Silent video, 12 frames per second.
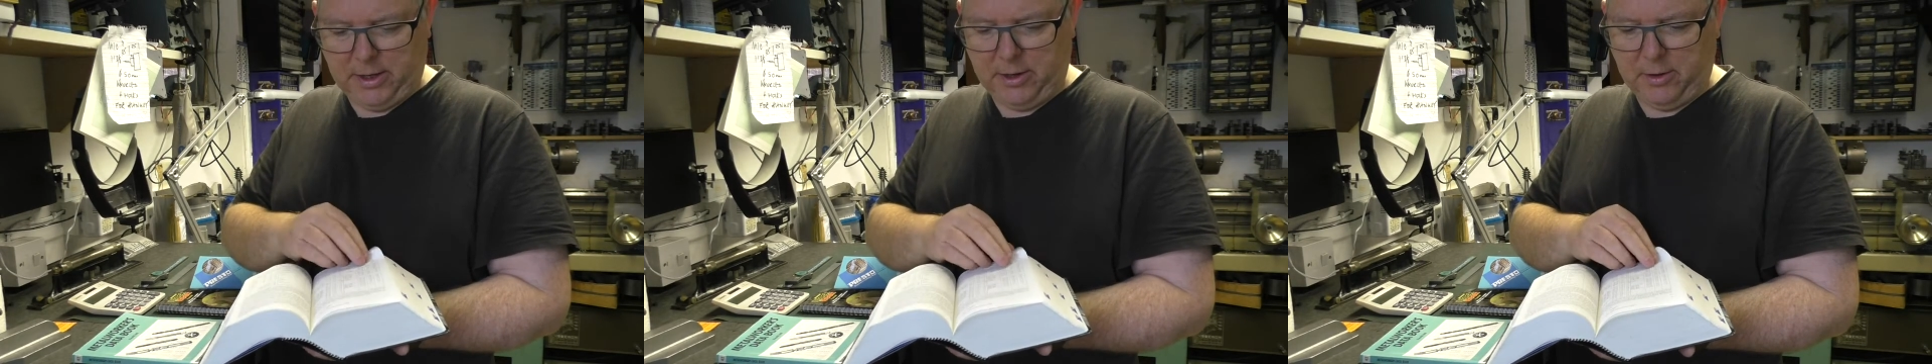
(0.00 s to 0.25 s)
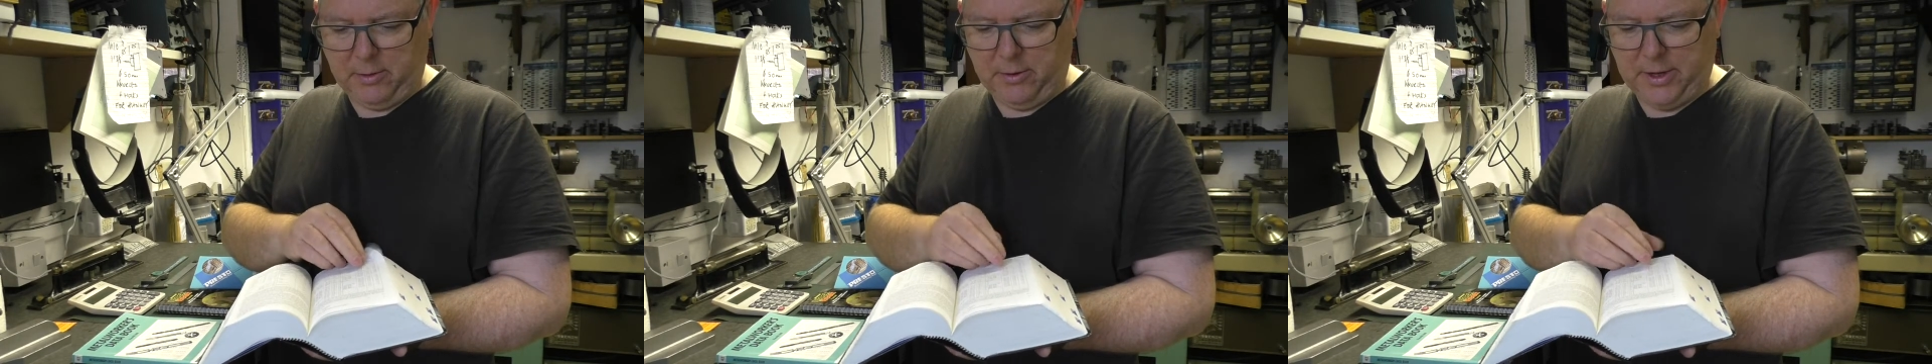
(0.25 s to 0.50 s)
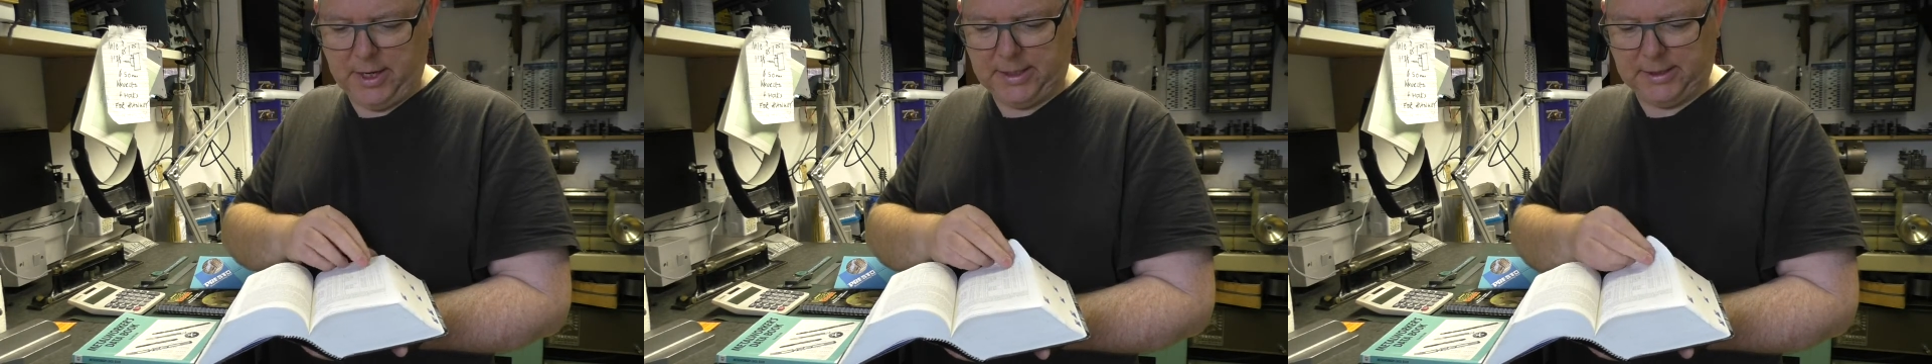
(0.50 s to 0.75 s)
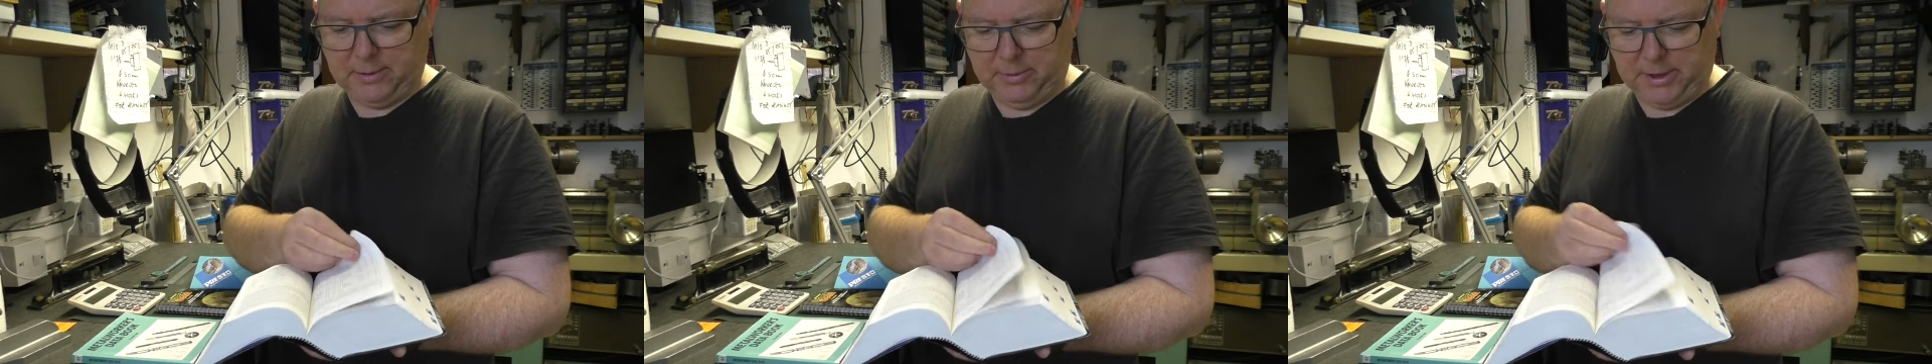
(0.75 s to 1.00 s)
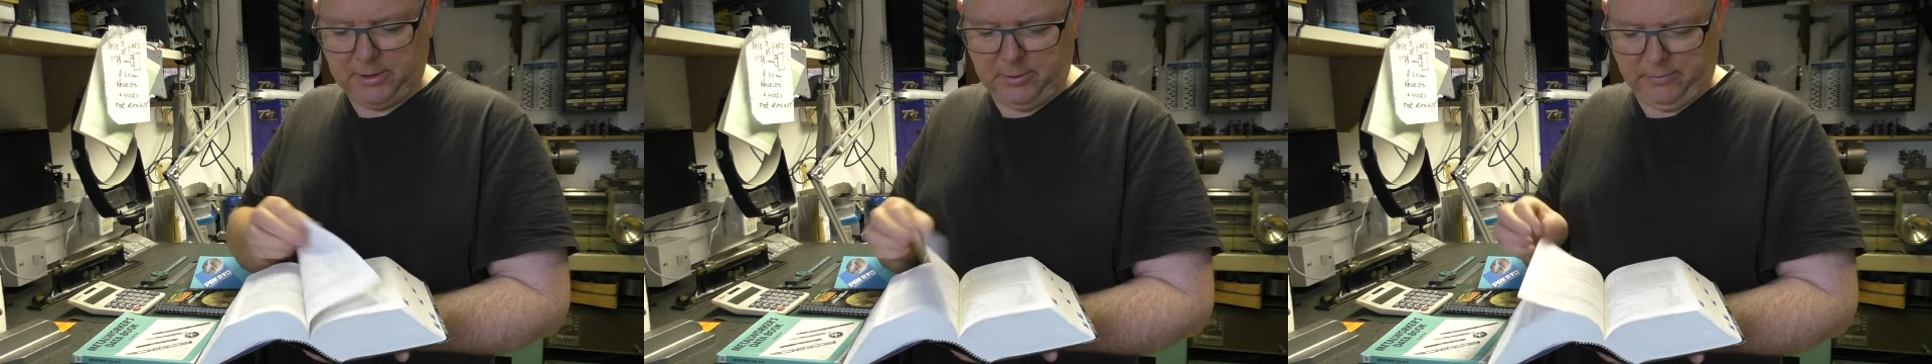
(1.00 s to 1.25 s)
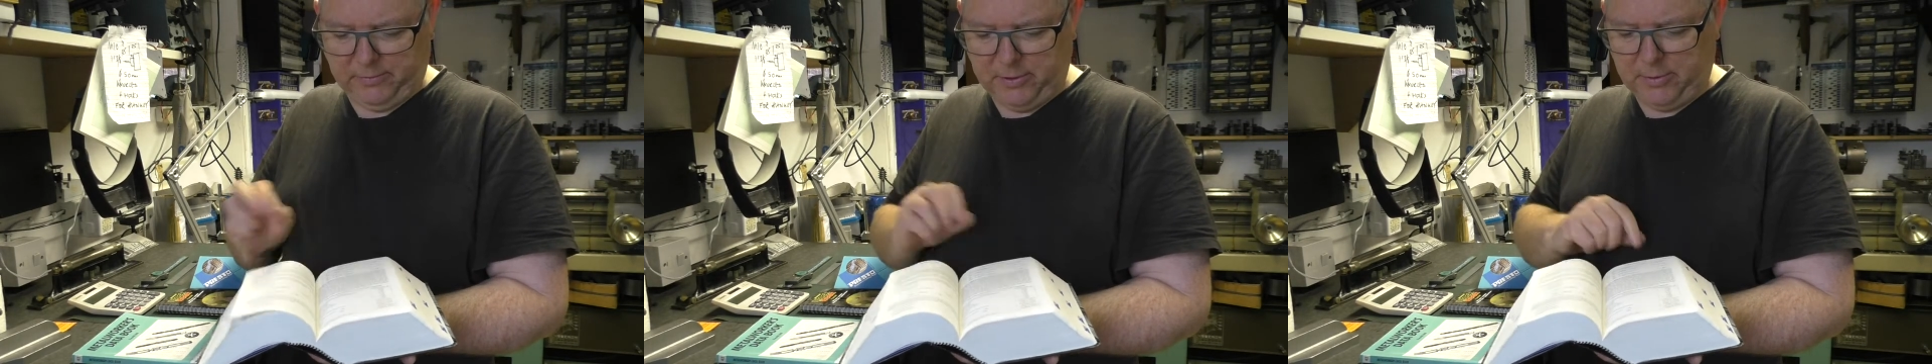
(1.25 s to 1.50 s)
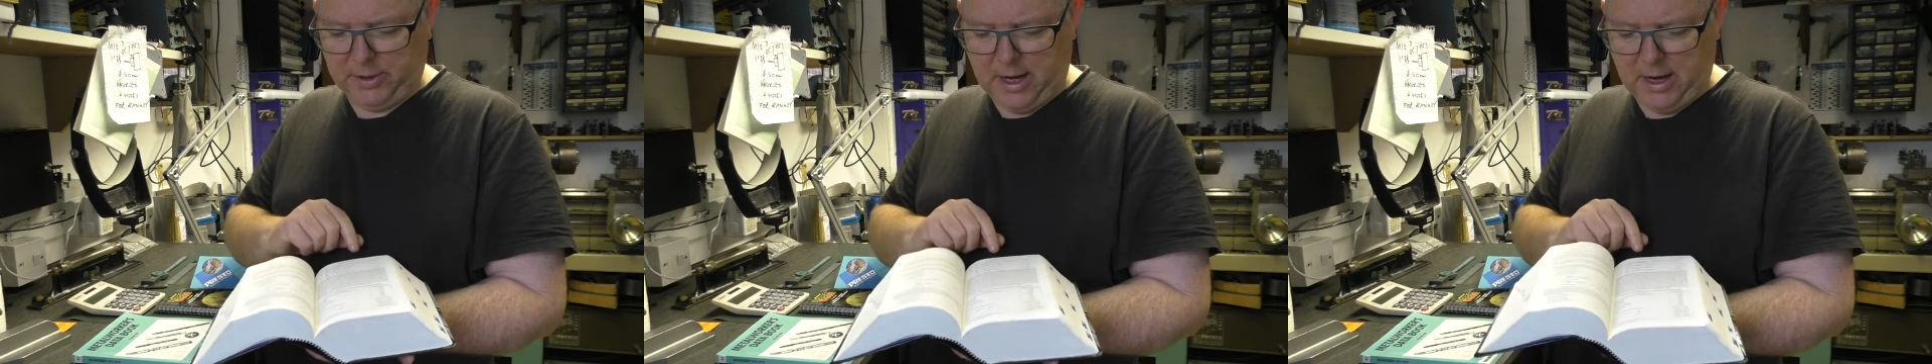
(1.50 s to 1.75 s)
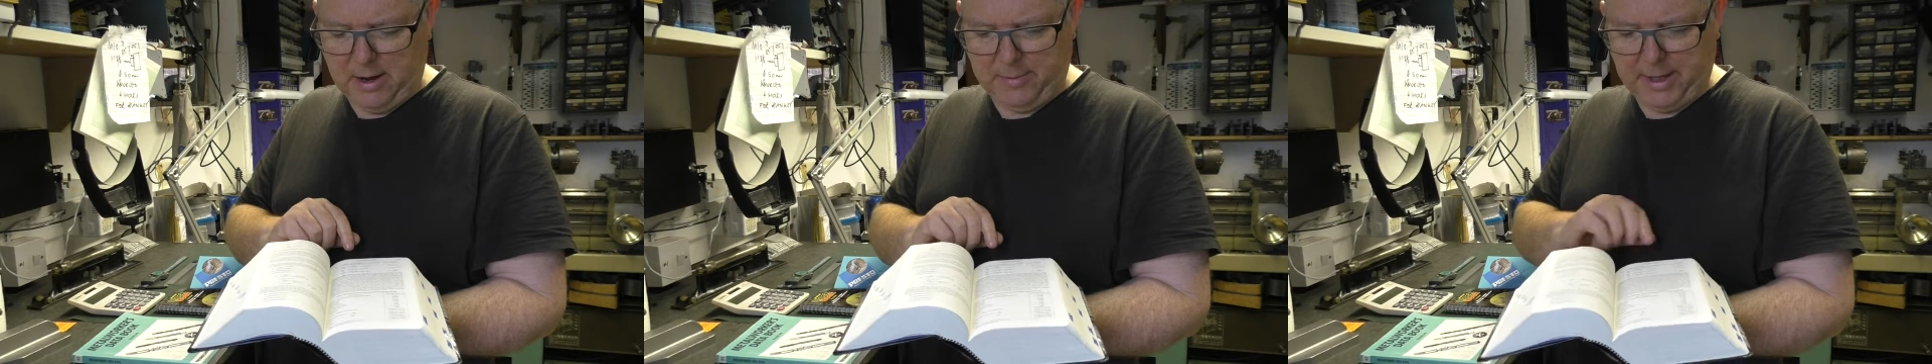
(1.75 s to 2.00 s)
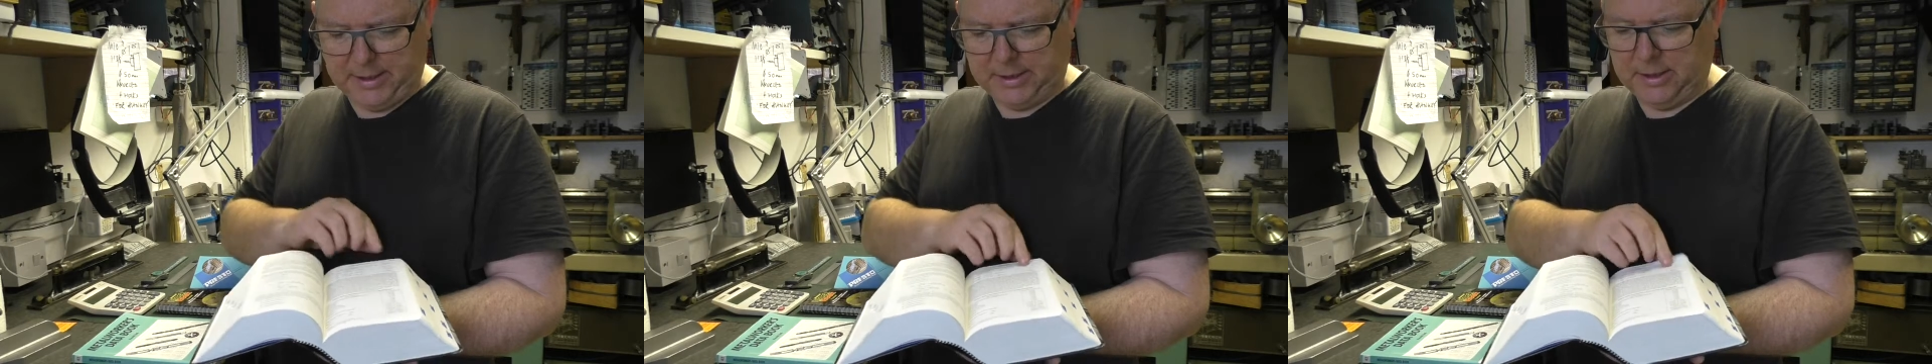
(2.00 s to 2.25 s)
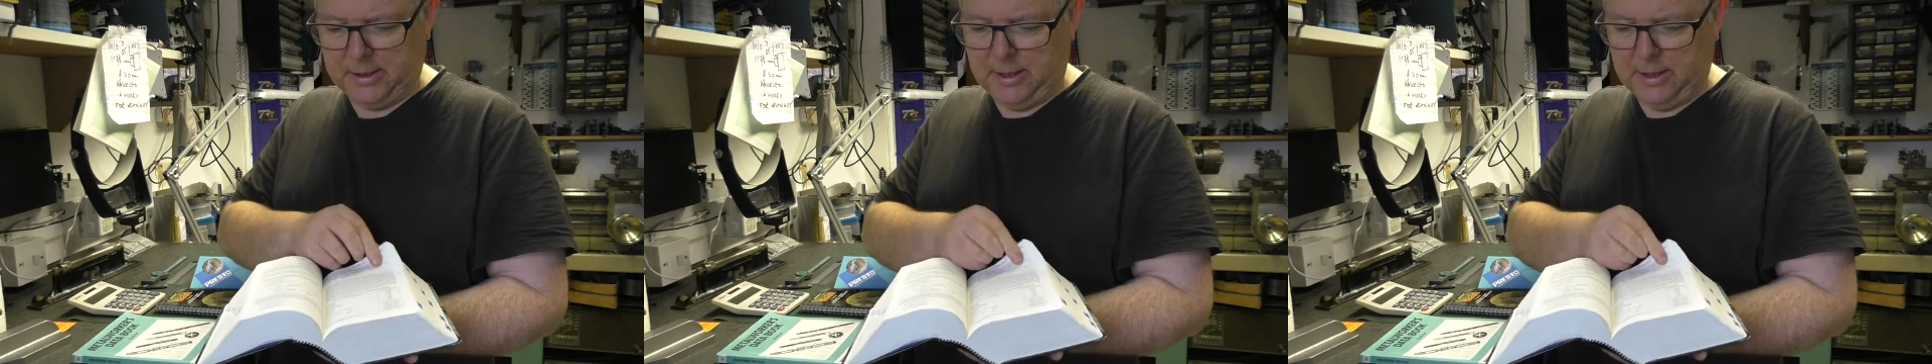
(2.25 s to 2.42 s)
I don't know what that is, something to do with fluid dynamics.